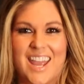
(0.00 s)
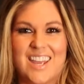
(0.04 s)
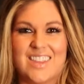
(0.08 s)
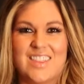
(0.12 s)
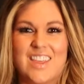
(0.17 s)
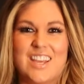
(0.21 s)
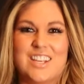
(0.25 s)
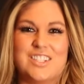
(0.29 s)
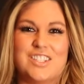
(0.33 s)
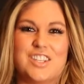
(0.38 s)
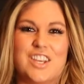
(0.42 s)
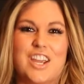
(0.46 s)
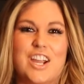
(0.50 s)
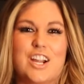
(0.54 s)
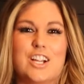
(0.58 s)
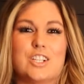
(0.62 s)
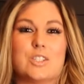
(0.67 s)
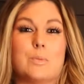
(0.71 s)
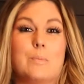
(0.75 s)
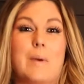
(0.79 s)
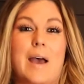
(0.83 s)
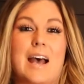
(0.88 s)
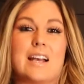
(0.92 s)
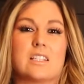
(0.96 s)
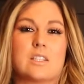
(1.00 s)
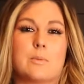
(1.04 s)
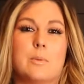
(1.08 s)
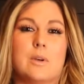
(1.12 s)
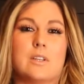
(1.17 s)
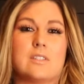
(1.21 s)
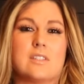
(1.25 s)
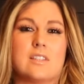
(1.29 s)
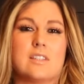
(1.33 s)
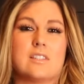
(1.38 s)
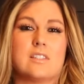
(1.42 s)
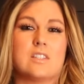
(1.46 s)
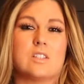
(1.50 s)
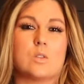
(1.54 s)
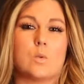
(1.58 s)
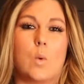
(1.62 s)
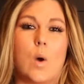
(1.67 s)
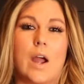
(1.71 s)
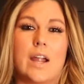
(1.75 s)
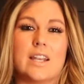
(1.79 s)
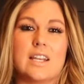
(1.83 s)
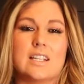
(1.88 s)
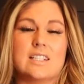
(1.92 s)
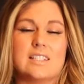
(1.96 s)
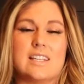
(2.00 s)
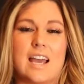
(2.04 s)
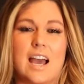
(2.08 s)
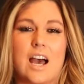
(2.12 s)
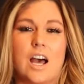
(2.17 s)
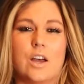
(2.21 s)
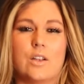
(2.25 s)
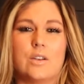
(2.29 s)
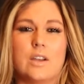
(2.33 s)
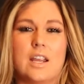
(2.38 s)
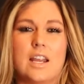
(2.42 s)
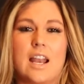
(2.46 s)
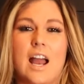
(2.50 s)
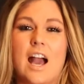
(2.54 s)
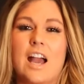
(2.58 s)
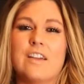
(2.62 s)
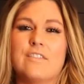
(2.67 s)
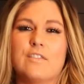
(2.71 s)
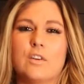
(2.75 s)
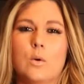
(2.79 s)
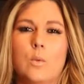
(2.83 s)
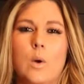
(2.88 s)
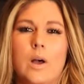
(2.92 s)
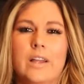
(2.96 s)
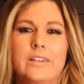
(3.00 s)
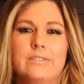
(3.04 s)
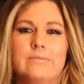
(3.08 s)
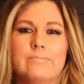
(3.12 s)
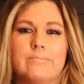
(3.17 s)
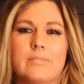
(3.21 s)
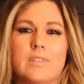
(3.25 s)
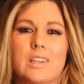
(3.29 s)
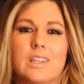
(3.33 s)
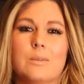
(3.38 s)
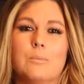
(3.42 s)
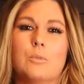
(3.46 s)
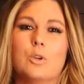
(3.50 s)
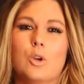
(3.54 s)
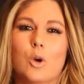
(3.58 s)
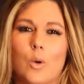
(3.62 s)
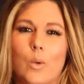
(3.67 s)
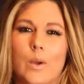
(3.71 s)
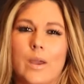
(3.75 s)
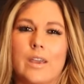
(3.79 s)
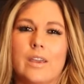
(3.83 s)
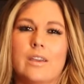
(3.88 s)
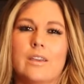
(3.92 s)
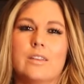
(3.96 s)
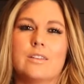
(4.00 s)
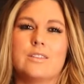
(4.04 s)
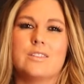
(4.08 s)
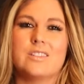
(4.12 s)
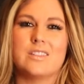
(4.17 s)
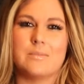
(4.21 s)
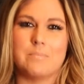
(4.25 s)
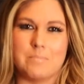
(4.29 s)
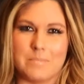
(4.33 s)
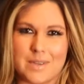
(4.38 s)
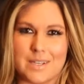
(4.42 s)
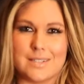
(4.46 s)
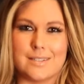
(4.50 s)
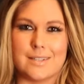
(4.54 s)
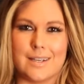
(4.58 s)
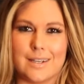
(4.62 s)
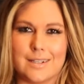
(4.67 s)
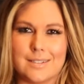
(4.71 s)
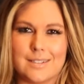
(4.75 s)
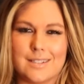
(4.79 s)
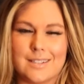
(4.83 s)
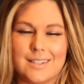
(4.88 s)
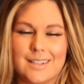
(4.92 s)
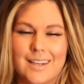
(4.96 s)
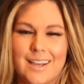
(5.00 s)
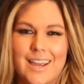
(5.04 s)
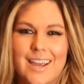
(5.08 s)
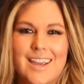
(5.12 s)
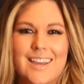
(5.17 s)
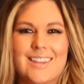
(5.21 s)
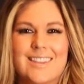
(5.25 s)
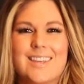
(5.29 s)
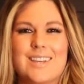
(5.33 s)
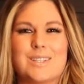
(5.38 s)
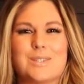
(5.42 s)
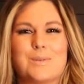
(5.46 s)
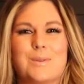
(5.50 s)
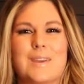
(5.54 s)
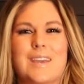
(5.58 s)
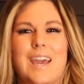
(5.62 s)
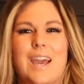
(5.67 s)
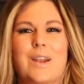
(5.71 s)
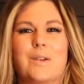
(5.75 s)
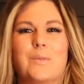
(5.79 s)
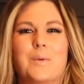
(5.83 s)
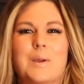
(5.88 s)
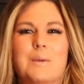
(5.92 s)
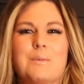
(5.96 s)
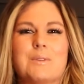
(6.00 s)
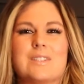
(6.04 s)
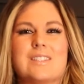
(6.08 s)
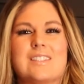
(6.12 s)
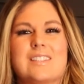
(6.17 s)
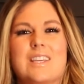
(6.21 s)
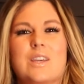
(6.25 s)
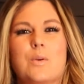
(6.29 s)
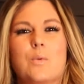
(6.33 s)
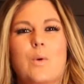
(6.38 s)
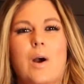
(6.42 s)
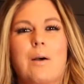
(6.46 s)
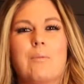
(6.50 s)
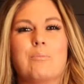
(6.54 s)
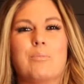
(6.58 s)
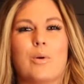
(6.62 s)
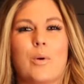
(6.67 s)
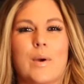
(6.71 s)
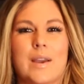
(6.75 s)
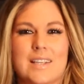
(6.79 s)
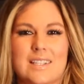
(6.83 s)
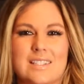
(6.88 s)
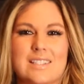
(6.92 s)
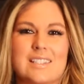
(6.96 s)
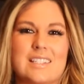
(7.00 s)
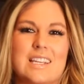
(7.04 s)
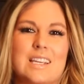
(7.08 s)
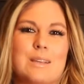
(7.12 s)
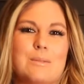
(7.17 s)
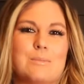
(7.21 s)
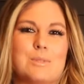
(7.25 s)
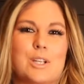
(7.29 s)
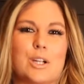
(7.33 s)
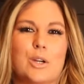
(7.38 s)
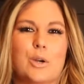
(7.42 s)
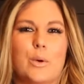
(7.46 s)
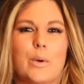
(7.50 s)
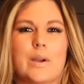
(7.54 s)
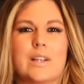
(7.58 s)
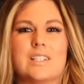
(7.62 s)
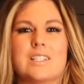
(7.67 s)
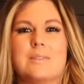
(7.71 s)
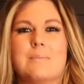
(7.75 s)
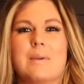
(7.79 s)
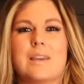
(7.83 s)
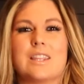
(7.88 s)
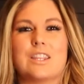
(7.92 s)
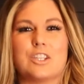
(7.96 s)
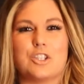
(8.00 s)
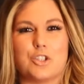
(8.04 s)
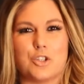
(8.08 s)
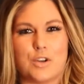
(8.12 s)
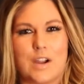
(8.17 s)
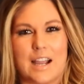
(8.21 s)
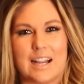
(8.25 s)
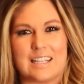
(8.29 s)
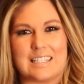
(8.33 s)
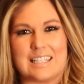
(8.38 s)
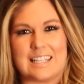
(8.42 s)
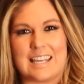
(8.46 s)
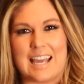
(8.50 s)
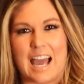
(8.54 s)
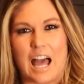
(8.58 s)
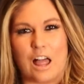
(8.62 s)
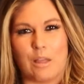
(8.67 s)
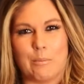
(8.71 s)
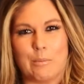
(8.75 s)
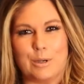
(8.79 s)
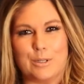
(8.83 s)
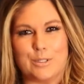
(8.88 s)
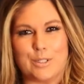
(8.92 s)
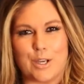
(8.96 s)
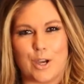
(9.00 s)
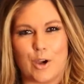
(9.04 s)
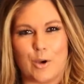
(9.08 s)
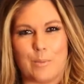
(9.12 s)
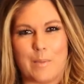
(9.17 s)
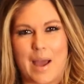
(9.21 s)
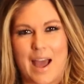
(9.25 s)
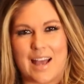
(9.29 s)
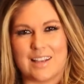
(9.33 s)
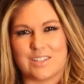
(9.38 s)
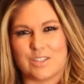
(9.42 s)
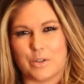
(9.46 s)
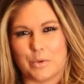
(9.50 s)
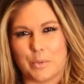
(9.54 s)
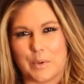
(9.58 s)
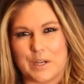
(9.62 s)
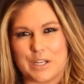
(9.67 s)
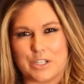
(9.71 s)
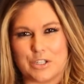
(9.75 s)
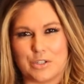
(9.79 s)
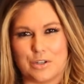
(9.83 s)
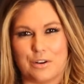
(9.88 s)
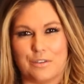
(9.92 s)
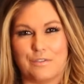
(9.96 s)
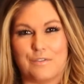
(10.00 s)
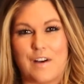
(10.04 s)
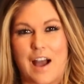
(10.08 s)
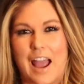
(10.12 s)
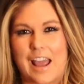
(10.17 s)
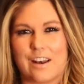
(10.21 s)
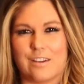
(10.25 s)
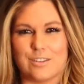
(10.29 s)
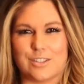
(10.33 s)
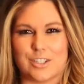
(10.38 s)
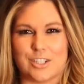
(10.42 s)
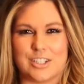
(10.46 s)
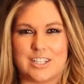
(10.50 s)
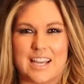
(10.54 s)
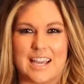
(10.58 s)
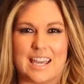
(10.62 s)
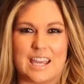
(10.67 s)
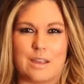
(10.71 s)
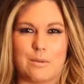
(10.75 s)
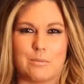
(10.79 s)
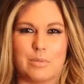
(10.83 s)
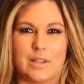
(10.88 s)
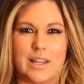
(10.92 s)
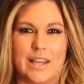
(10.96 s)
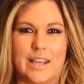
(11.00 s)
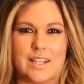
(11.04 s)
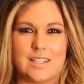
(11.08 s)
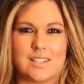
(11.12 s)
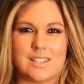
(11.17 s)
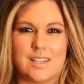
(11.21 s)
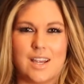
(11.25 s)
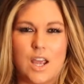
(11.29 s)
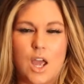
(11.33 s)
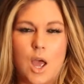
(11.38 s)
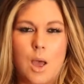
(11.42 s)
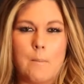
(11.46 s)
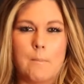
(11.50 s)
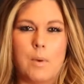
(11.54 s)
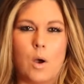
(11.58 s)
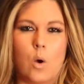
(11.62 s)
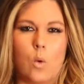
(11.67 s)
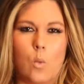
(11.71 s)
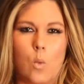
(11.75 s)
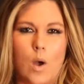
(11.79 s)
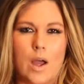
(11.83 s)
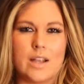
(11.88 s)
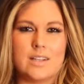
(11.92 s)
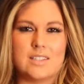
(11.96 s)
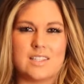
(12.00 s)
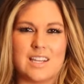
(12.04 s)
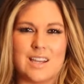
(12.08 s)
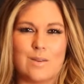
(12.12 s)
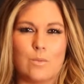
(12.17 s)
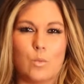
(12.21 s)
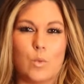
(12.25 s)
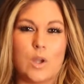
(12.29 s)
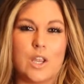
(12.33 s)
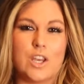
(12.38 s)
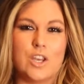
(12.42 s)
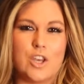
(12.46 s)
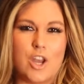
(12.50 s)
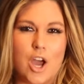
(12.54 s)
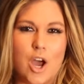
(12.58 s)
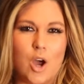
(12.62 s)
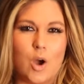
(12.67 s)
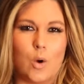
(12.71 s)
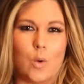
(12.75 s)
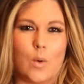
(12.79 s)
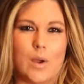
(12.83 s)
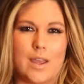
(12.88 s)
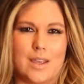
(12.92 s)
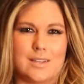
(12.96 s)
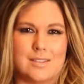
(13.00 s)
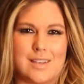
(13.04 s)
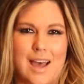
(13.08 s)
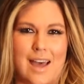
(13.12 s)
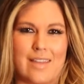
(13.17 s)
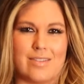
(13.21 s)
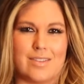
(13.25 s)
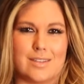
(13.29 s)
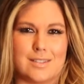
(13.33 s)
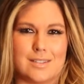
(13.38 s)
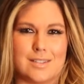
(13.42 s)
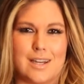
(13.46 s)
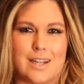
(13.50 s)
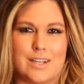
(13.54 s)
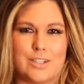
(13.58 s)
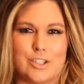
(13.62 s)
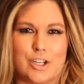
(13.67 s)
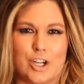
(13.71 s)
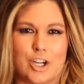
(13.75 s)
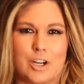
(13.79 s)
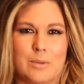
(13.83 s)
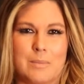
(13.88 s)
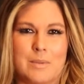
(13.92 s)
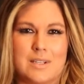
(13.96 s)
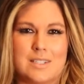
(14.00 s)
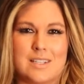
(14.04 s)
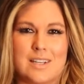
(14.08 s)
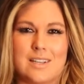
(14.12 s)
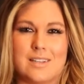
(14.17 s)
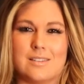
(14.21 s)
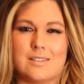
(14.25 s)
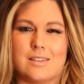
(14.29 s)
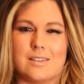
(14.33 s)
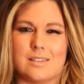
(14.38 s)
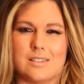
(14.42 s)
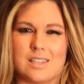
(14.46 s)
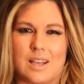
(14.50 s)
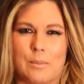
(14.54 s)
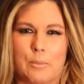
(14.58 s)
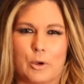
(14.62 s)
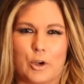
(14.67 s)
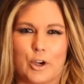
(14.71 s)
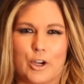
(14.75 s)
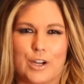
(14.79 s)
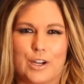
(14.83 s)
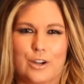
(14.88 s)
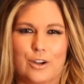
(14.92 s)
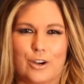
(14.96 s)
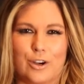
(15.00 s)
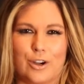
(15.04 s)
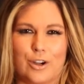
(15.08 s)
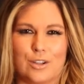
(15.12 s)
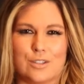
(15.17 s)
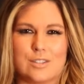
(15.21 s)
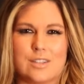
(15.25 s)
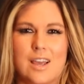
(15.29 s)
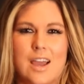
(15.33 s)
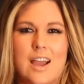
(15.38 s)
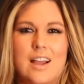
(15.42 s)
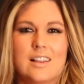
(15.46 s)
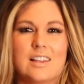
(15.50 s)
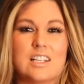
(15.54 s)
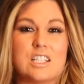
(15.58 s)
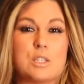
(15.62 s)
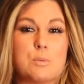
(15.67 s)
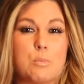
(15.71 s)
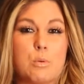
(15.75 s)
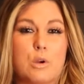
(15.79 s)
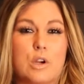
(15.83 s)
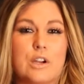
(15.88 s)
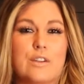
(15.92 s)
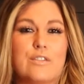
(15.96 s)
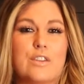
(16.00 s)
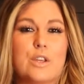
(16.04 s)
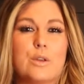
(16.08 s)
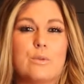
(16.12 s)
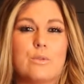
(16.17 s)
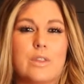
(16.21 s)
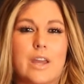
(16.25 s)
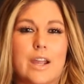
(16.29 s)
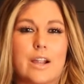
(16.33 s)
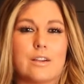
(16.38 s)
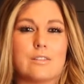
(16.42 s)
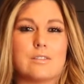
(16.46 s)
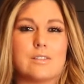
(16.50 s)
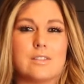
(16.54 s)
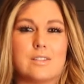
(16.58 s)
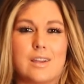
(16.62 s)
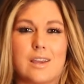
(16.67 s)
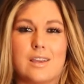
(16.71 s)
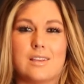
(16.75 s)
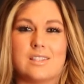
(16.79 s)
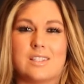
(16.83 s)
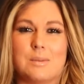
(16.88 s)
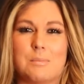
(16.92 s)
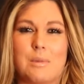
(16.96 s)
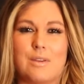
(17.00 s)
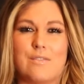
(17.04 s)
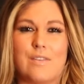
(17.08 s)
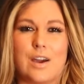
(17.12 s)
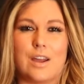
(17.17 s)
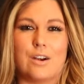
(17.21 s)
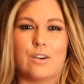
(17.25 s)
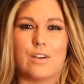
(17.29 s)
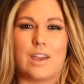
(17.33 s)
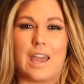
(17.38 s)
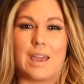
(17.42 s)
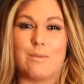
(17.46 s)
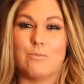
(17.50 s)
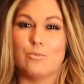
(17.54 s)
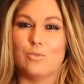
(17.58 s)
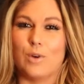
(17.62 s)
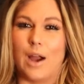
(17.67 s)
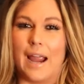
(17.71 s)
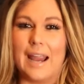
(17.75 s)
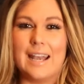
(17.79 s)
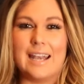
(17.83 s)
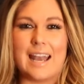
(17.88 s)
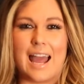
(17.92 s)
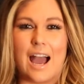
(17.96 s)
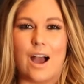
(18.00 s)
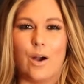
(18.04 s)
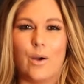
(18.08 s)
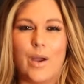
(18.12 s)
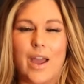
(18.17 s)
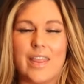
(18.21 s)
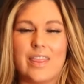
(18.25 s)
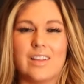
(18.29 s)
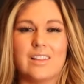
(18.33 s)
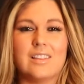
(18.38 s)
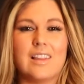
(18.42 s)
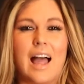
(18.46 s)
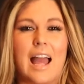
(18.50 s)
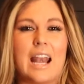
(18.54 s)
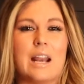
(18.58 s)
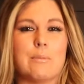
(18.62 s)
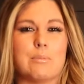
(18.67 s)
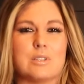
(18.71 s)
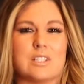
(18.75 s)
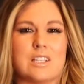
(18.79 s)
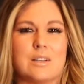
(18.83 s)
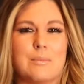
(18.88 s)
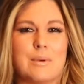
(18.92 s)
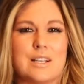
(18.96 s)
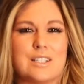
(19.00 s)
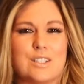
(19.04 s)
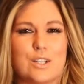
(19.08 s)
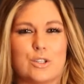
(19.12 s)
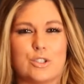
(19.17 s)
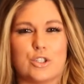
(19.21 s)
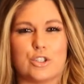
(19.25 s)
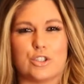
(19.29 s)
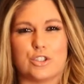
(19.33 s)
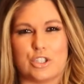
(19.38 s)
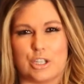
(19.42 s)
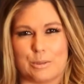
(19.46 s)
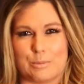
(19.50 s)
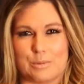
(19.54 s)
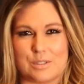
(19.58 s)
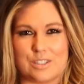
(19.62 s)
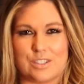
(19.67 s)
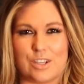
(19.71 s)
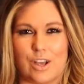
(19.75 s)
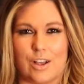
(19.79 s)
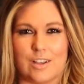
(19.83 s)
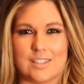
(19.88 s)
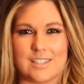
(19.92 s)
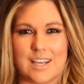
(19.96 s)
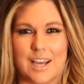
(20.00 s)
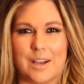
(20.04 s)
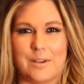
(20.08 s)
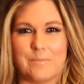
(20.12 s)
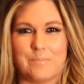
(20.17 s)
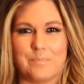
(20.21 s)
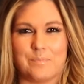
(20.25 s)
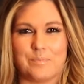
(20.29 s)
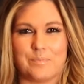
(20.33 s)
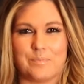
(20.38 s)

This year's basketball season is winding down, and I, for one, am going to miss it. This weekend, we will see what boys teams are going to make the trek to the Alamo Dome as the regional finals are taking place. But one team we know is at the state tournament is the Summer Creek girls. Let's preview their state semifinal game right now, and the lineup presented by So Chill Chips and Salsa.